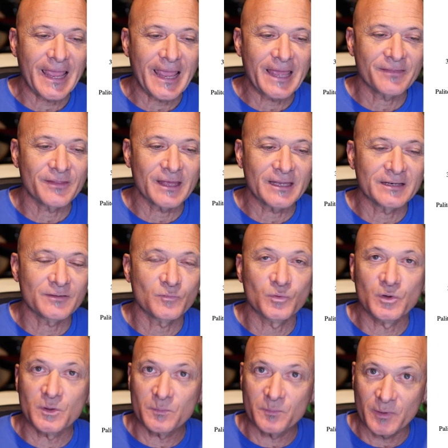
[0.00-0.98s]
and then
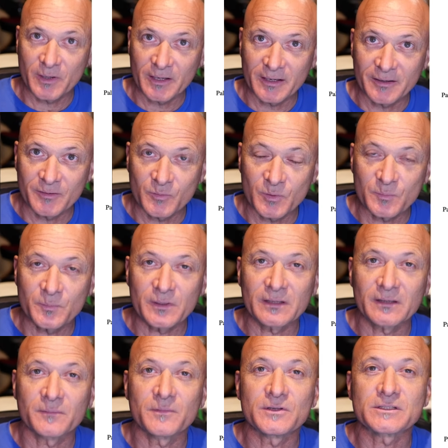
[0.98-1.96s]
rumba would
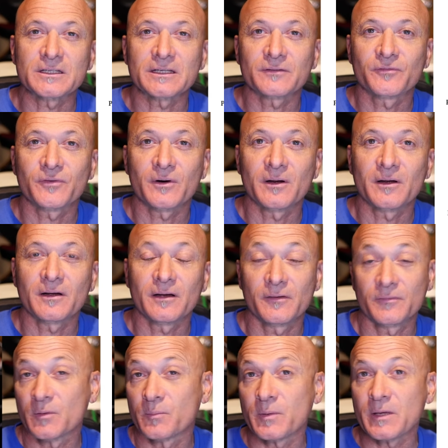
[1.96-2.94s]
be the music for,
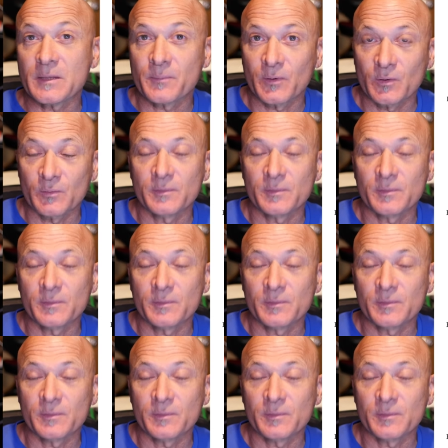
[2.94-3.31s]
of the people.